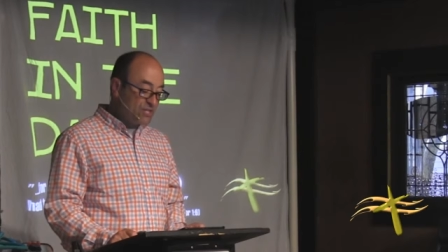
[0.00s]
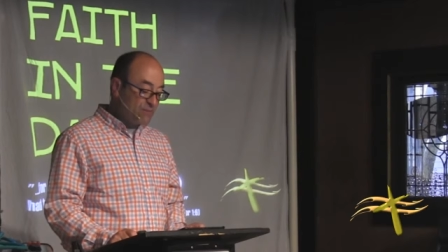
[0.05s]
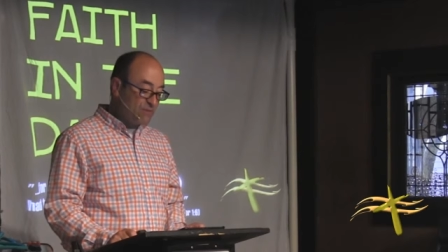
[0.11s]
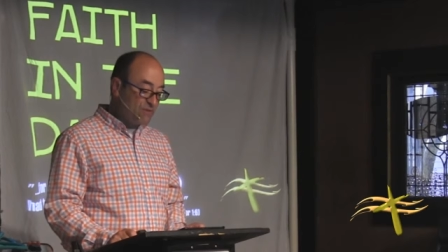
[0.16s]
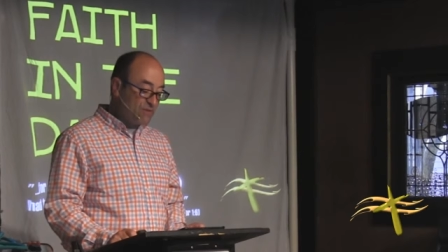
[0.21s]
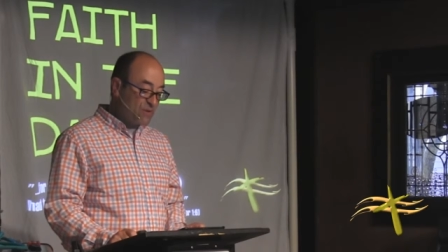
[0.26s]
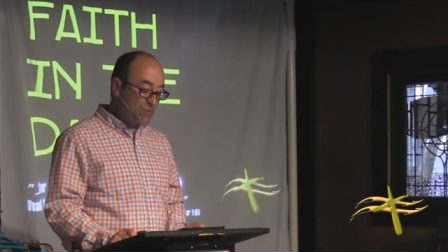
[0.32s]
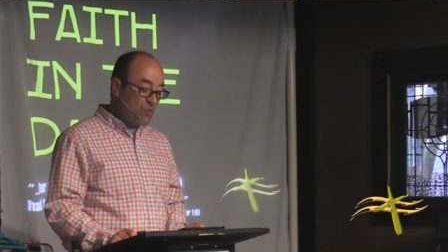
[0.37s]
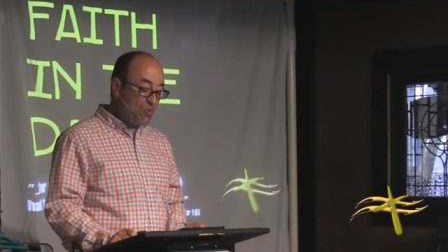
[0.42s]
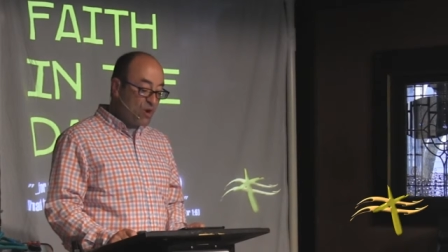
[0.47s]
some
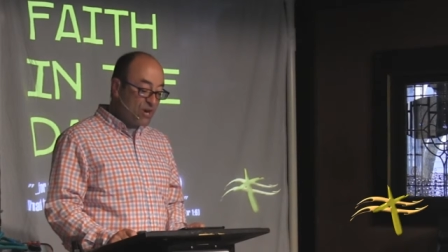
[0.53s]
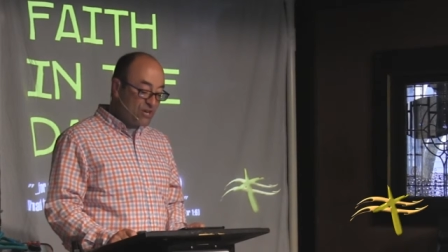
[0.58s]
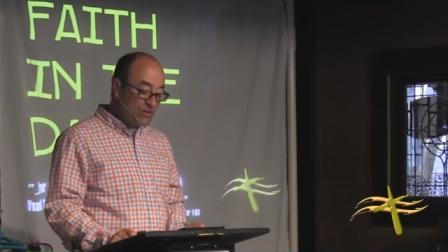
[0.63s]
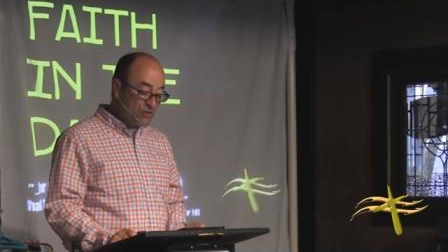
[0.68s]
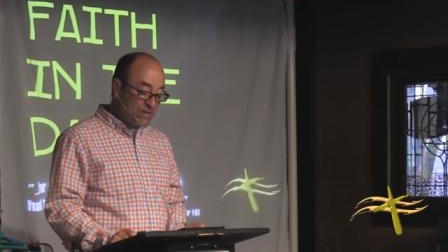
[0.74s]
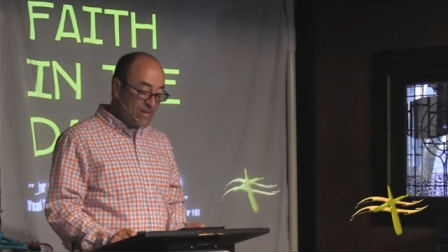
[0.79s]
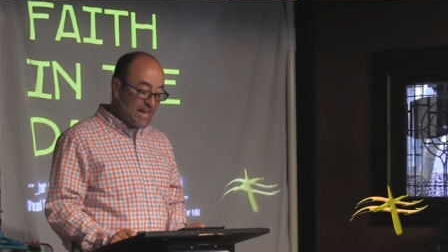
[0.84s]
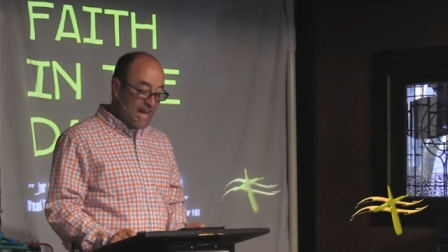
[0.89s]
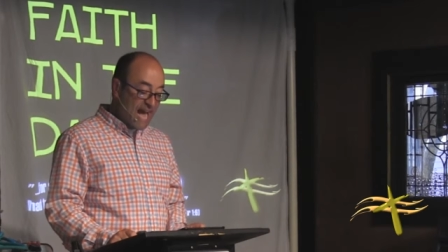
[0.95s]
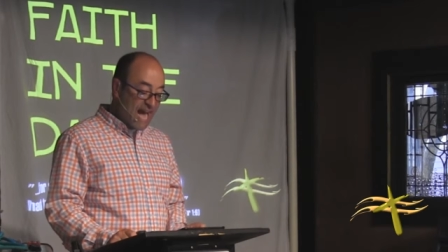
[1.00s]
of them
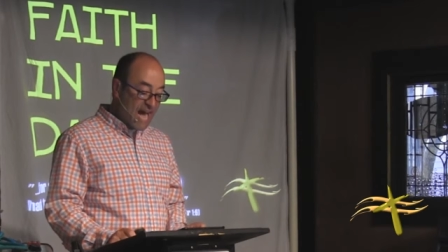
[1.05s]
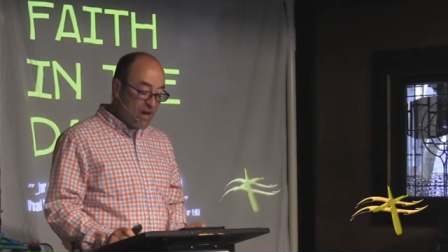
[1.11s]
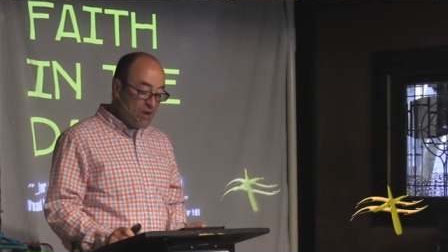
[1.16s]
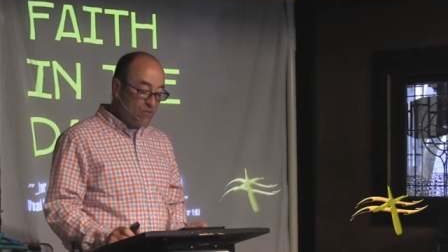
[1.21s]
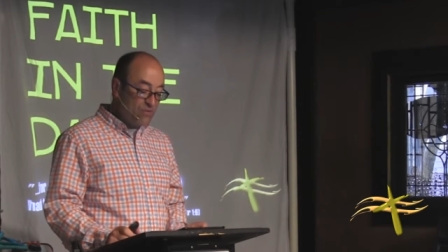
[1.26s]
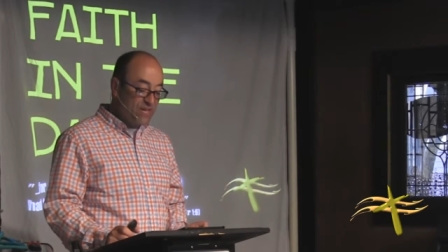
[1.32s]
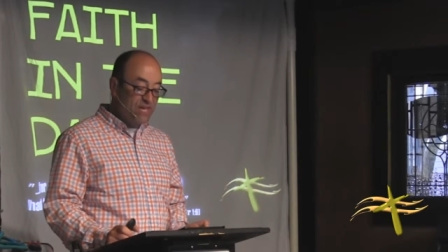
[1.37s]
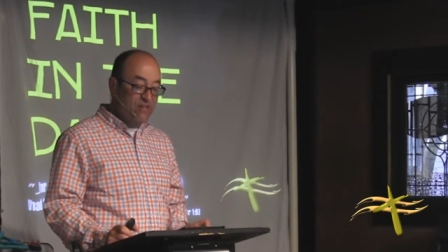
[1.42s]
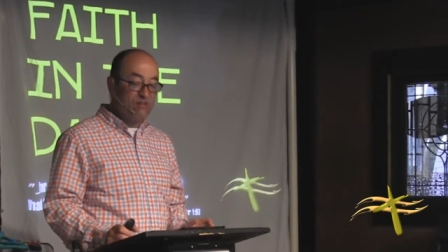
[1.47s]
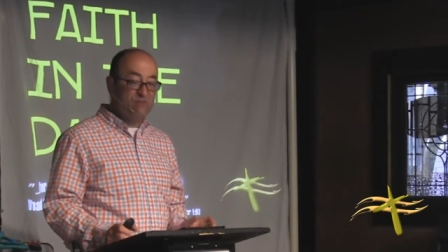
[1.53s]
wondering
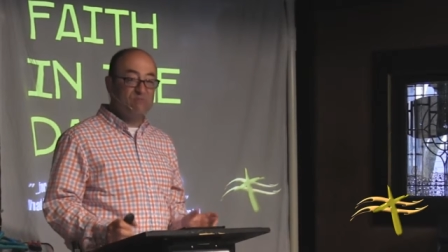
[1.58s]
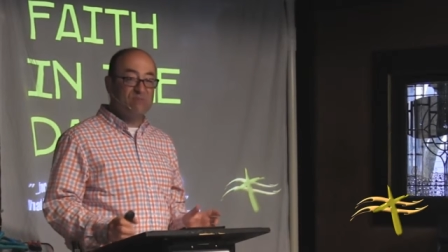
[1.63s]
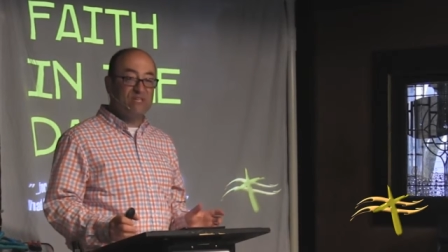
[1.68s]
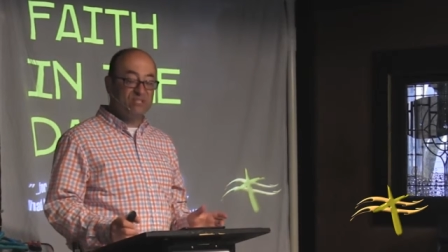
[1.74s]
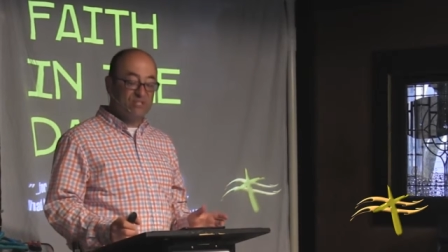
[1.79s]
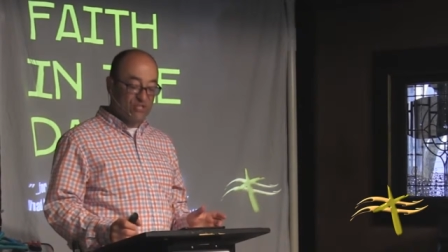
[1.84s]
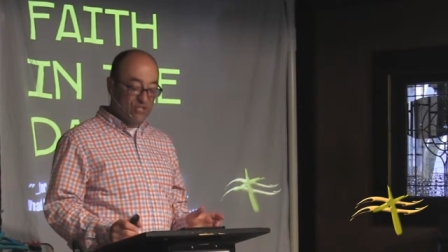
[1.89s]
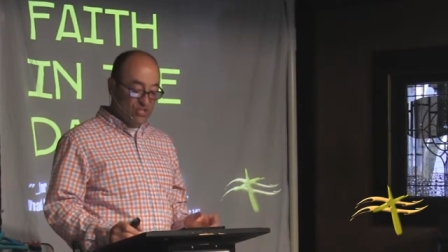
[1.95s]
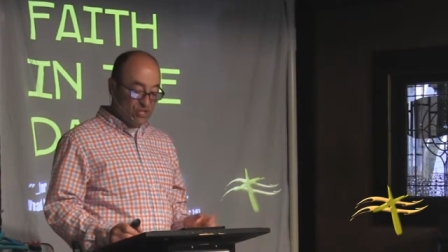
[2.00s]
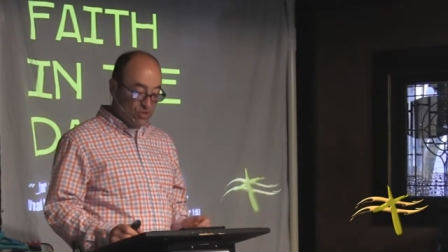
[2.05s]
how they could be
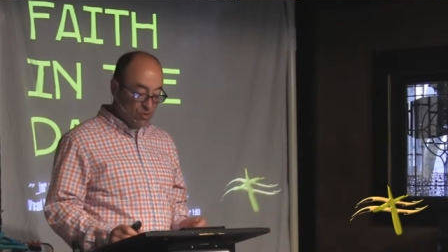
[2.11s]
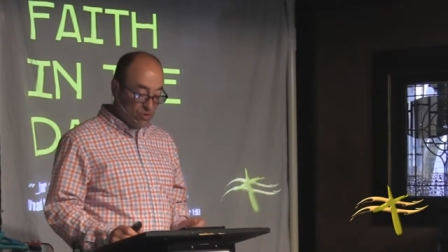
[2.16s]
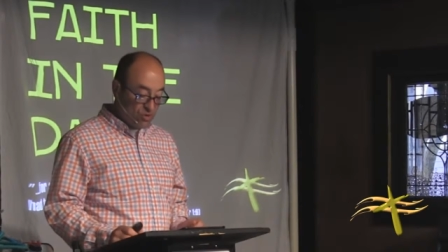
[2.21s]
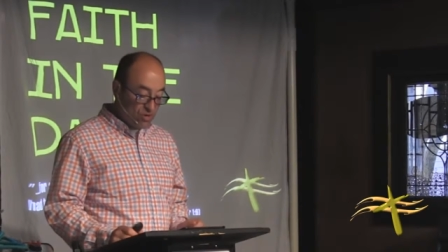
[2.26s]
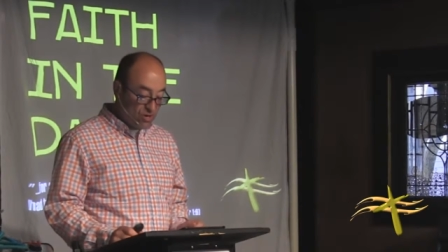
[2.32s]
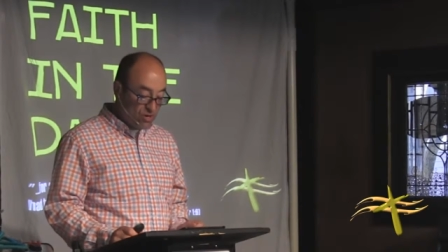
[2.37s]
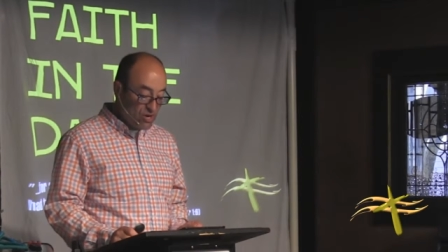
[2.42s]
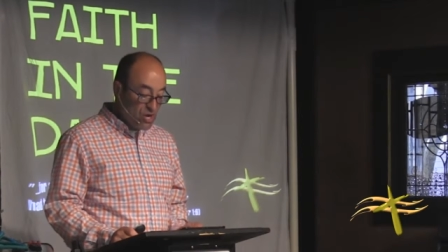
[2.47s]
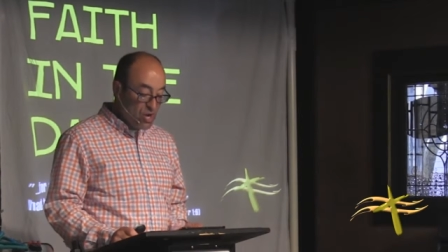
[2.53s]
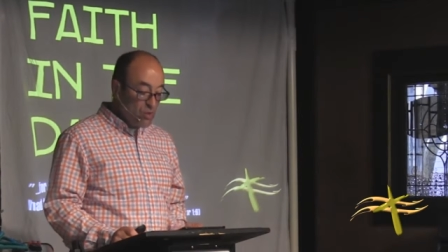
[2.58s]

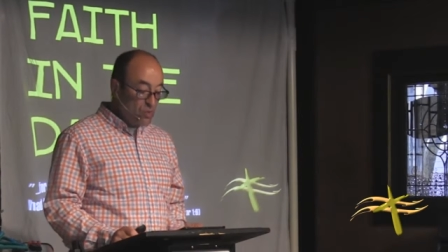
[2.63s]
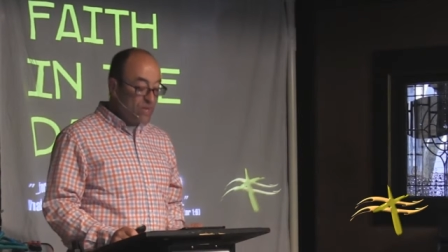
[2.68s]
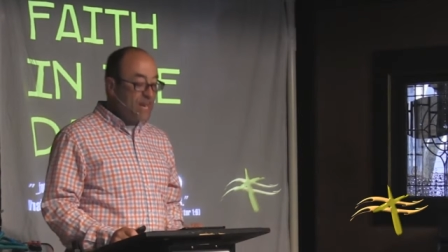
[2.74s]
secure